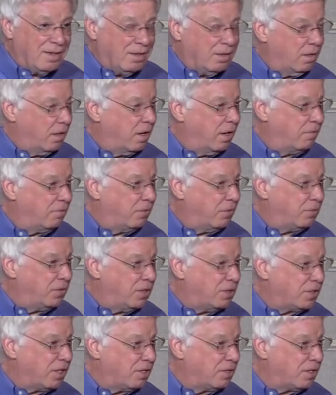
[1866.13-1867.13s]
and I had 50
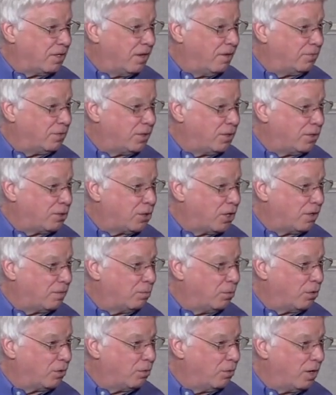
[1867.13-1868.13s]
cents left in the
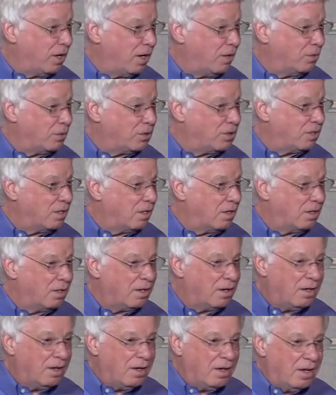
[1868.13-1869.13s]
checkbook when I was done.
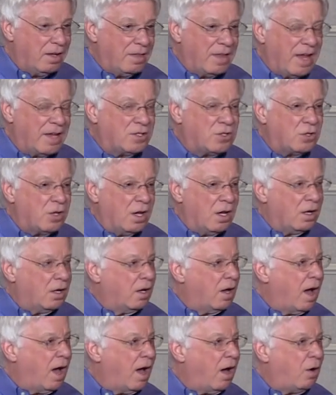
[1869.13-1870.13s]
That's
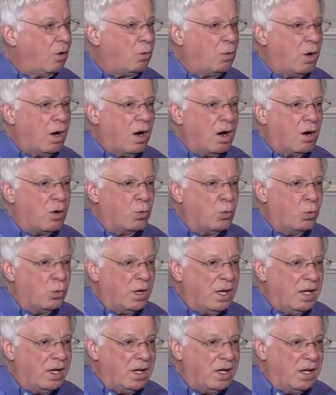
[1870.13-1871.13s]
how are
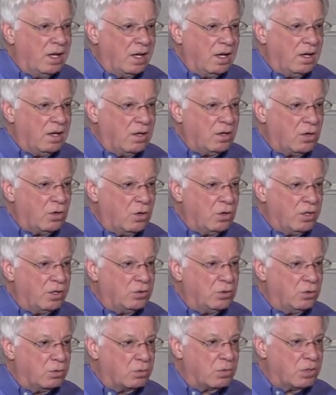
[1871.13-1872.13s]
we going
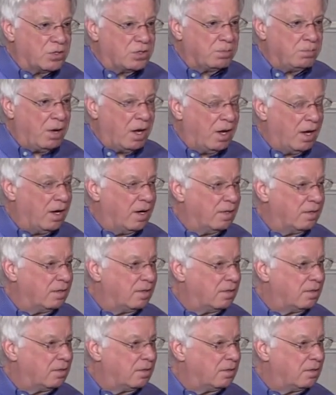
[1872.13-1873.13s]
to
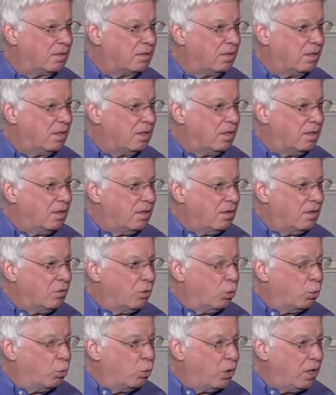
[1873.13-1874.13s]
respond?
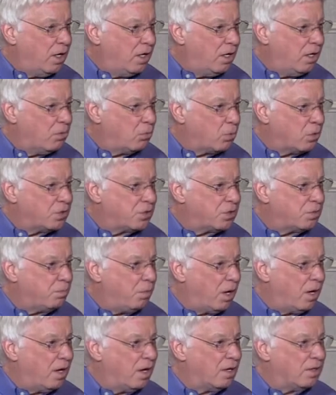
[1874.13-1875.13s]
The we
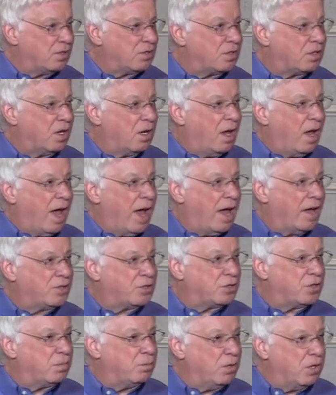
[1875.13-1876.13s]
response
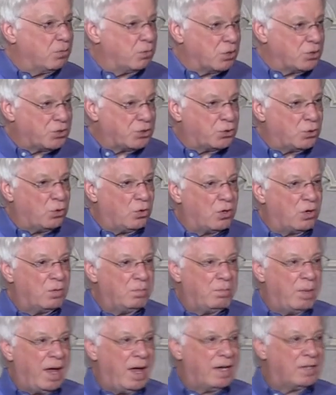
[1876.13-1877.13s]
has to be
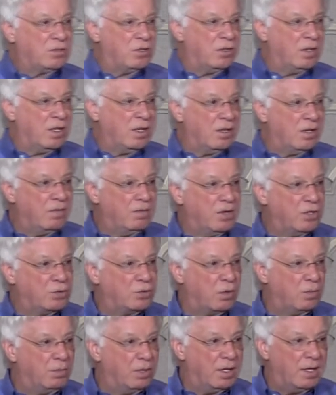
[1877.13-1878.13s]
restored back to the
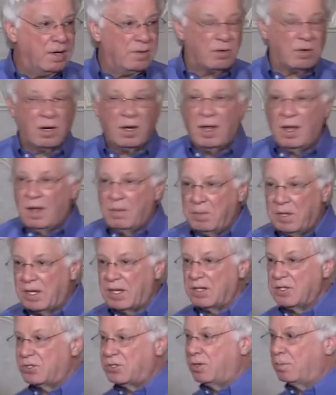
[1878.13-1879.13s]
individual believer
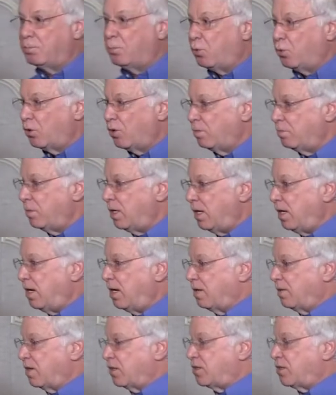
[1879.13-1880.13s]
because the poor me
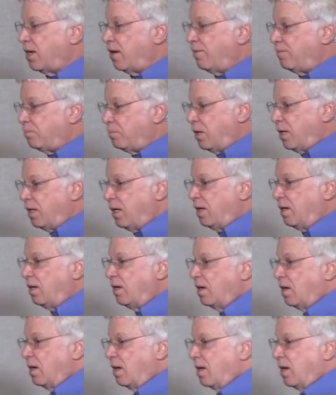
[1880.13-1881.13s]
and the self pity
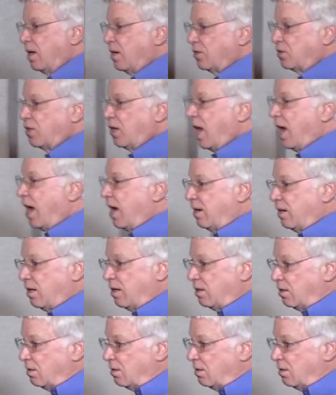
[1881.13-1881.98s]
is at